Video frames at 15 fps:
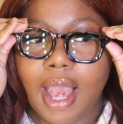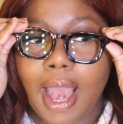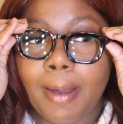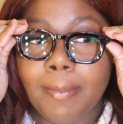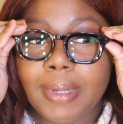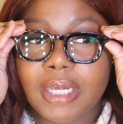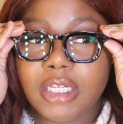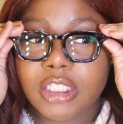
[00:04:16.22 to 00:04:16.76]
I
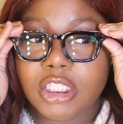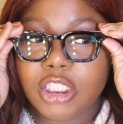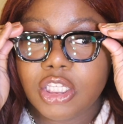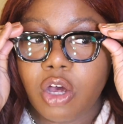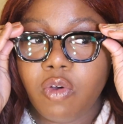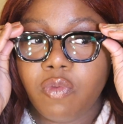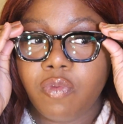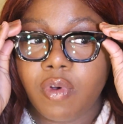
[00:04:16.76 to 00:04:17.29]
mean,
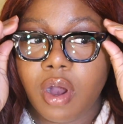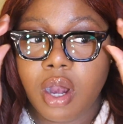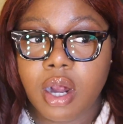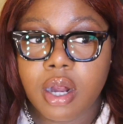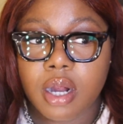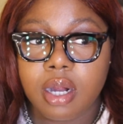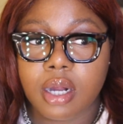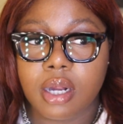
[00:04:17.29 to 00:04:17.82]
so
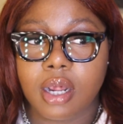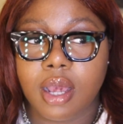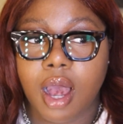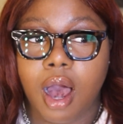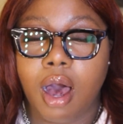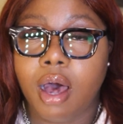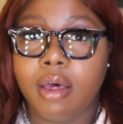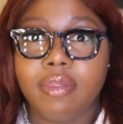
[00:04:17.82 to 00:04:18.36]
far,
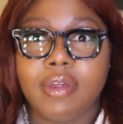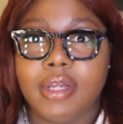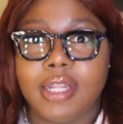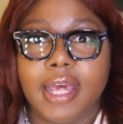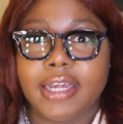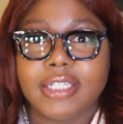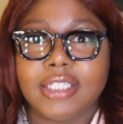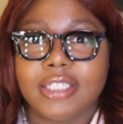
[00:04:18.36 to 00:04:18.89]
all the
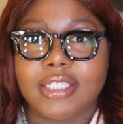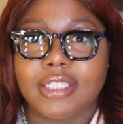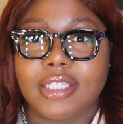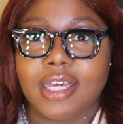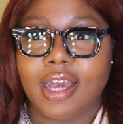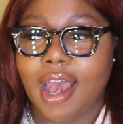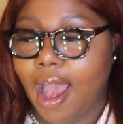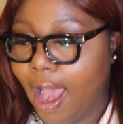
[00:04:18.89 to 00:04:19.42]
glasses
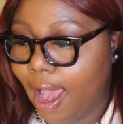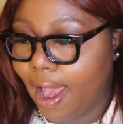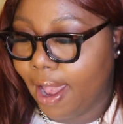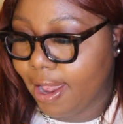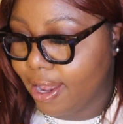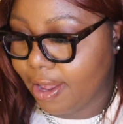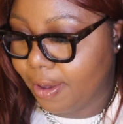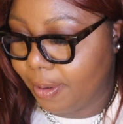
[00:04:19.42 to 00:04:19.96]

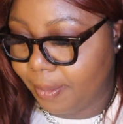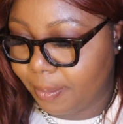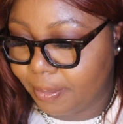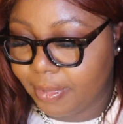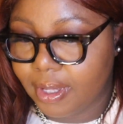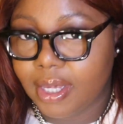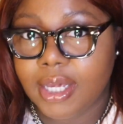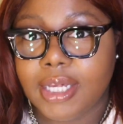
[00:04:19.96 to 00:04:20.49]
I am